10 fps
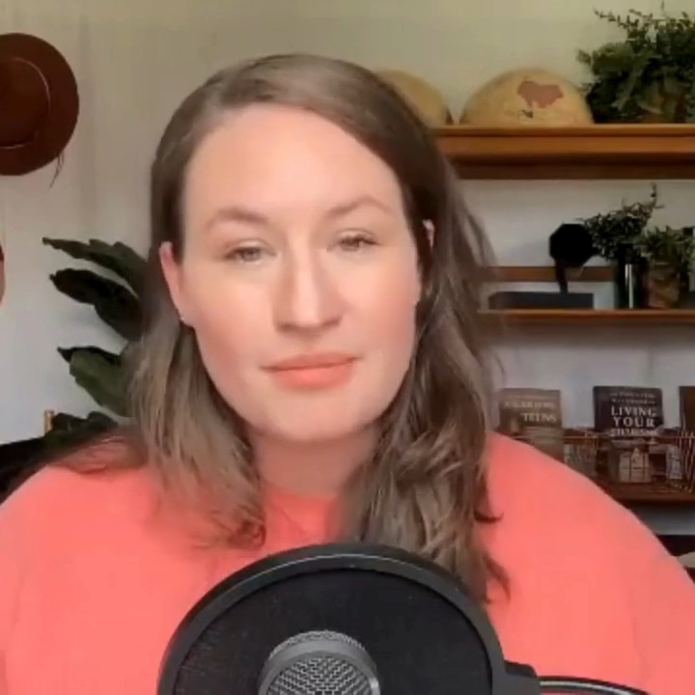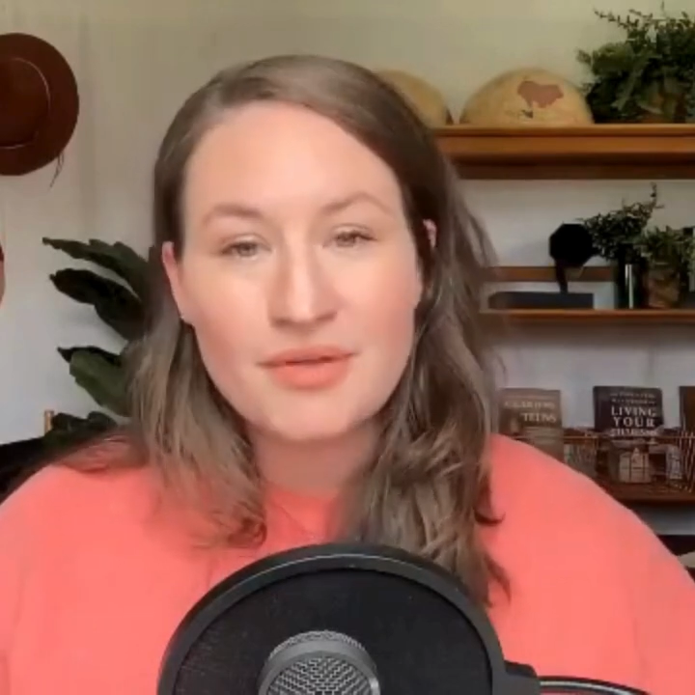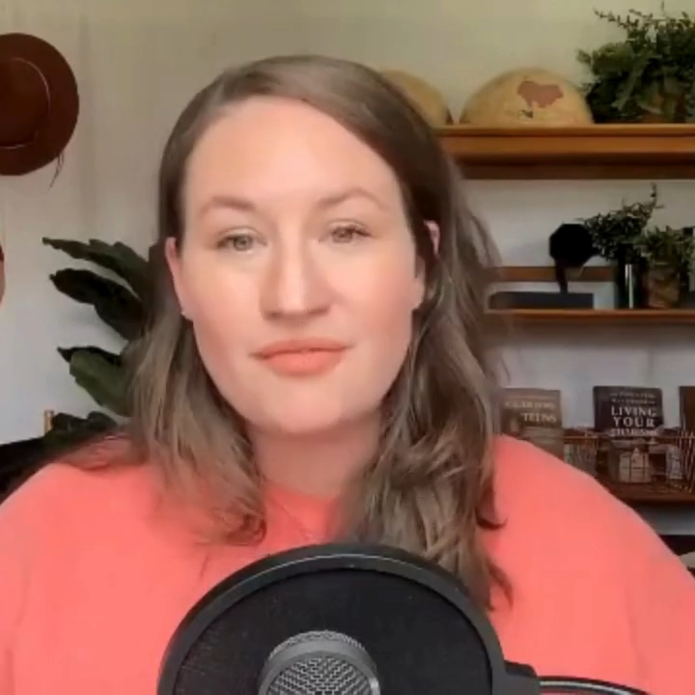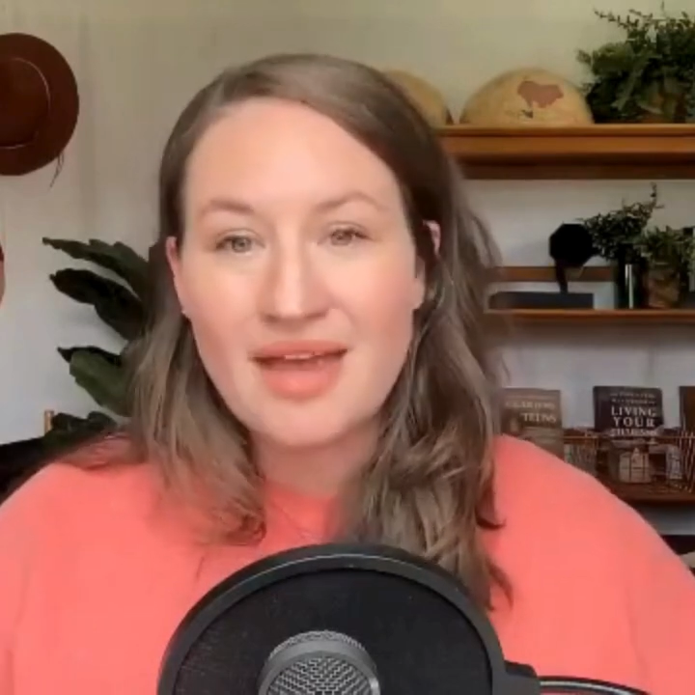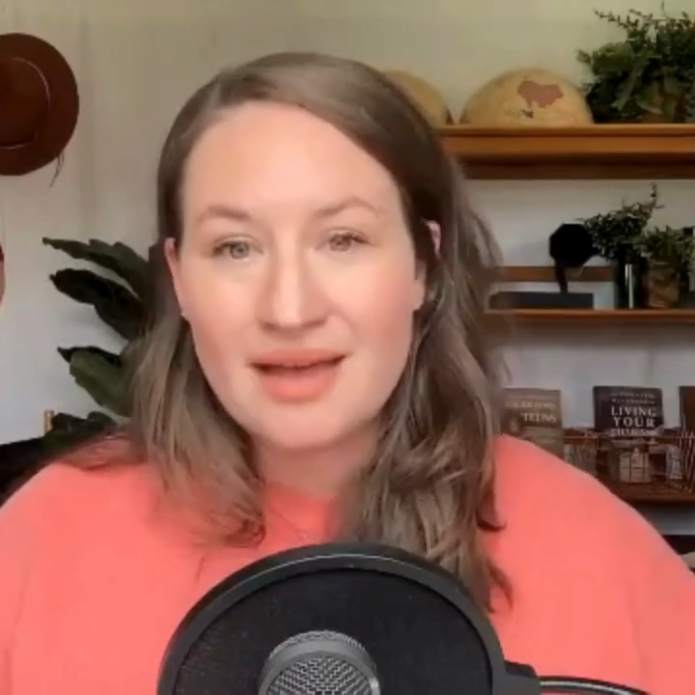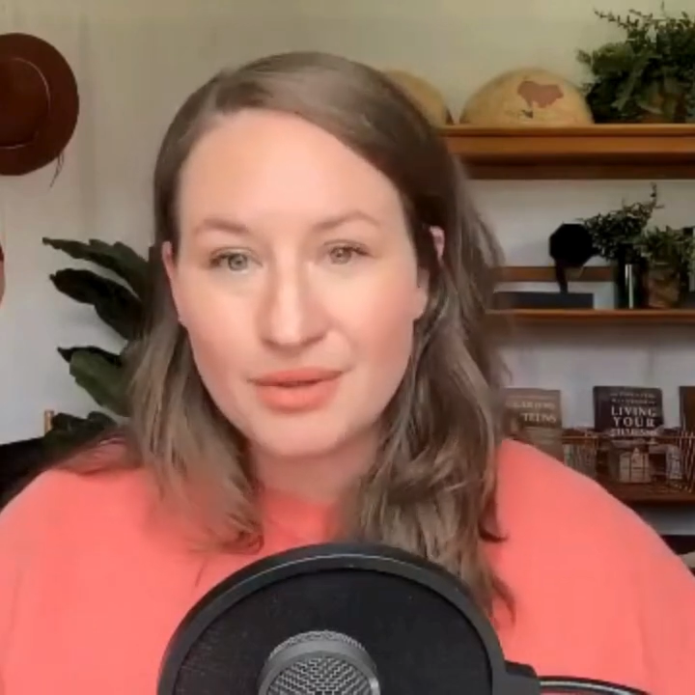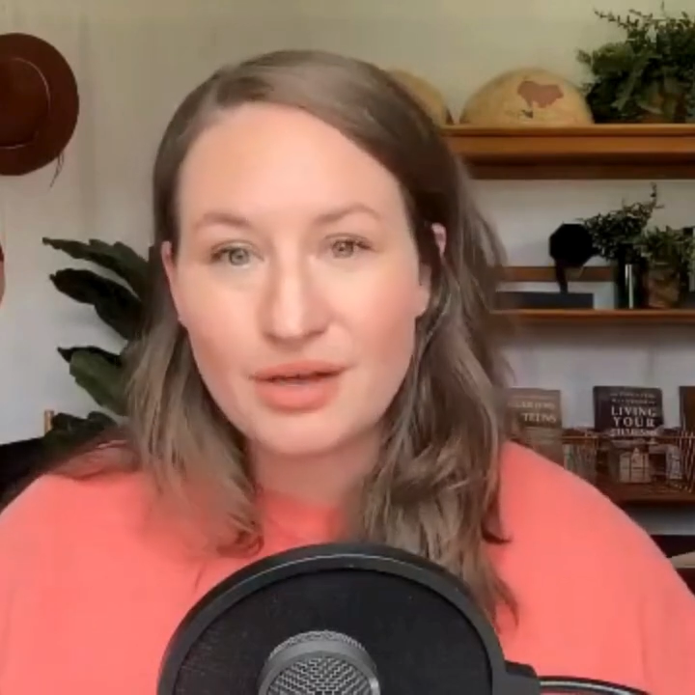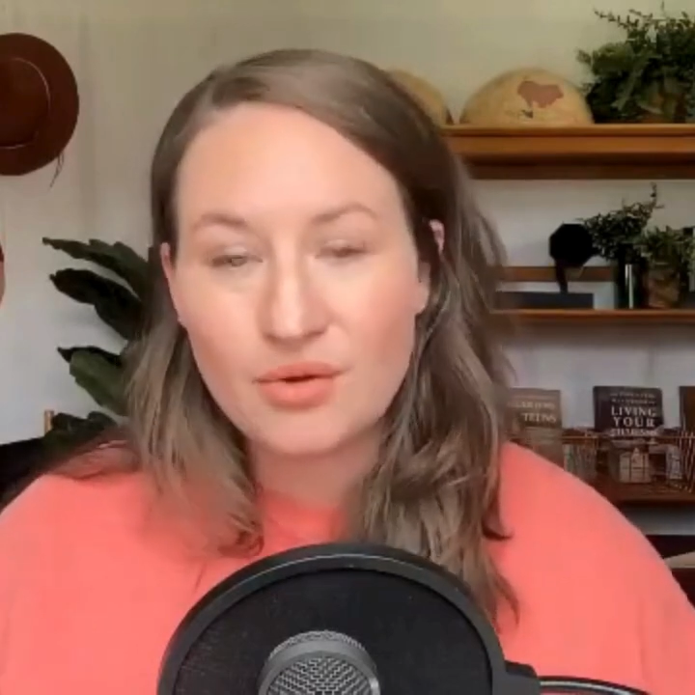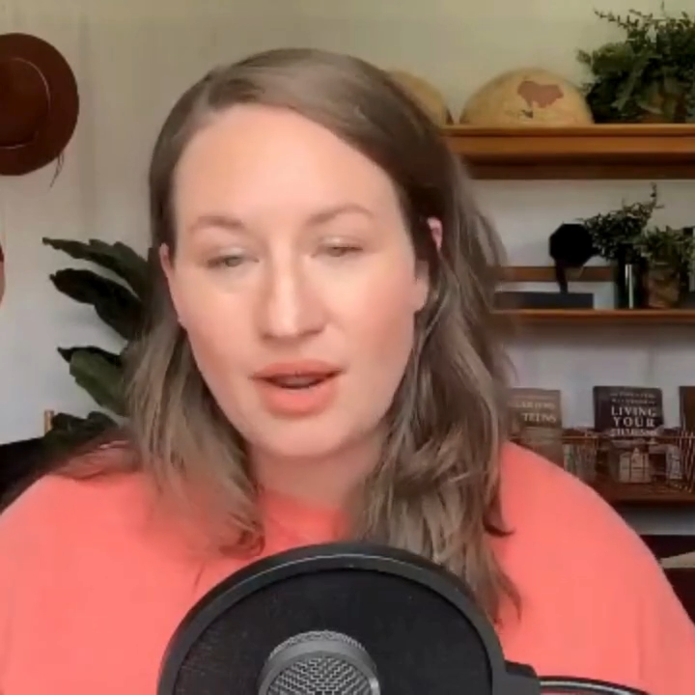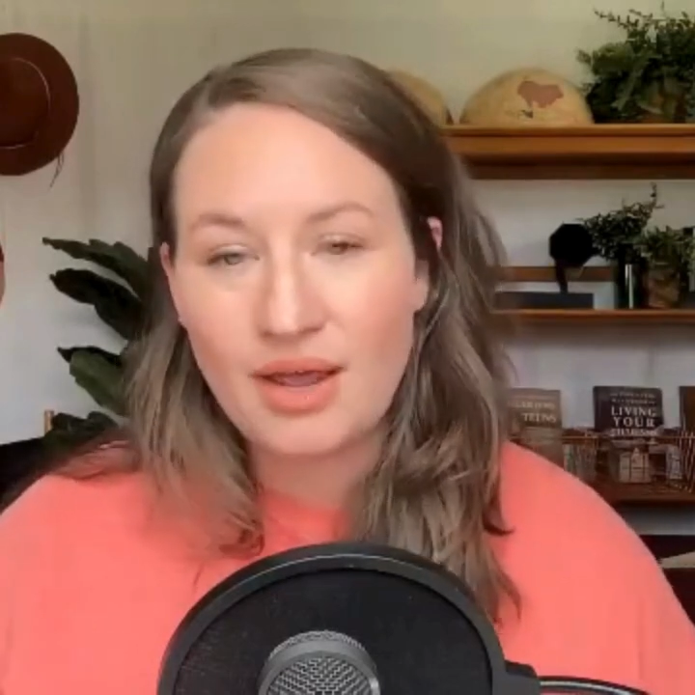the family
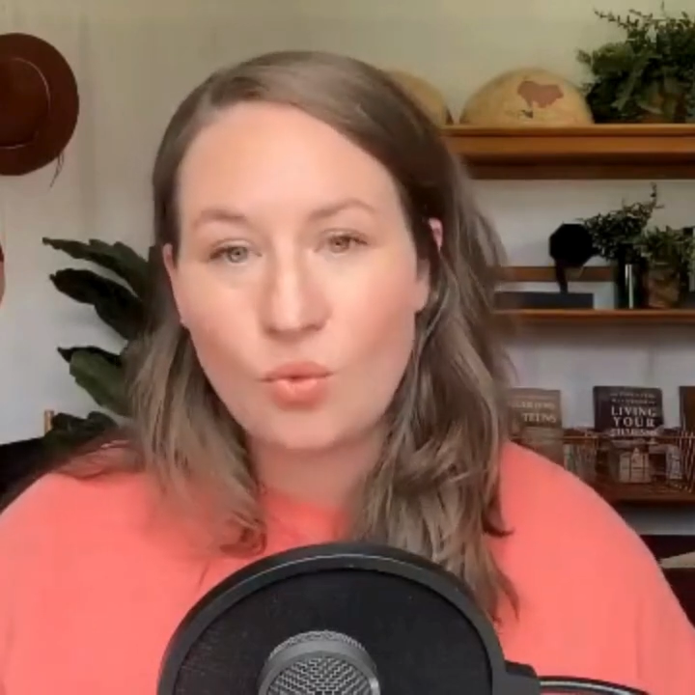unit.